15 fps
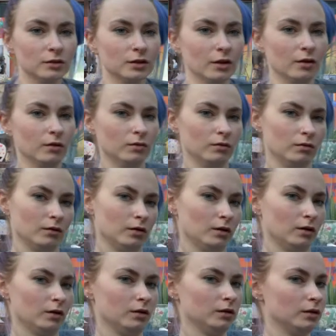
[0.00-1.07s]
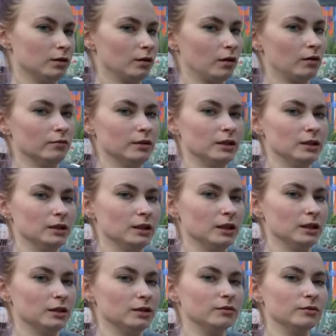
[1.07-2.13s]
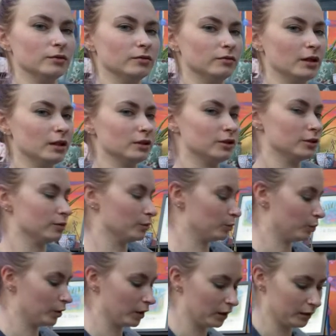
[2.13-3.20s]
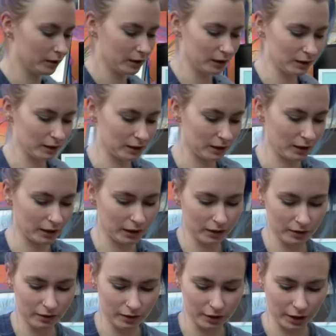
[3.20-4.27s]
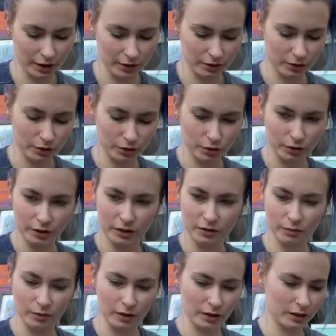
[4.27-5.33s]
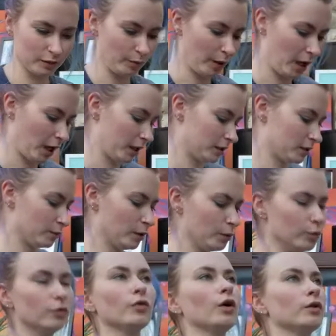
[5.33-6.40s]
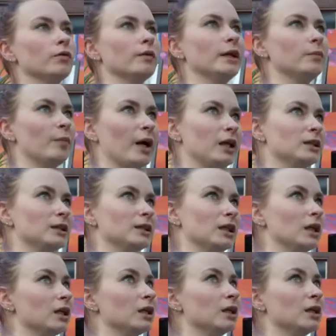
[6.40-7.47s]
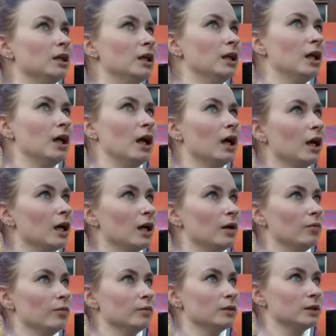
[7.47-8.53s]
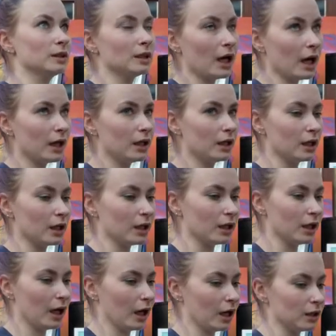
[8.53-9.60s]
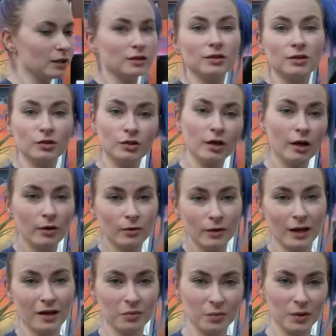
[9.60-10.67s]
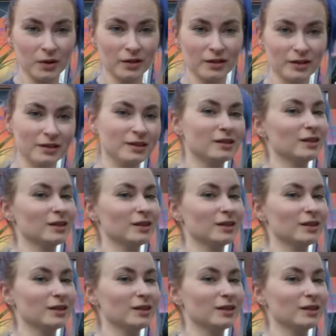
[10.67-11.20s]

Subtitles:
So you can't really see it because of reflection, but that's the giant tortoise one is behind me. We've got the red panda, the tiger, and a snow leopard.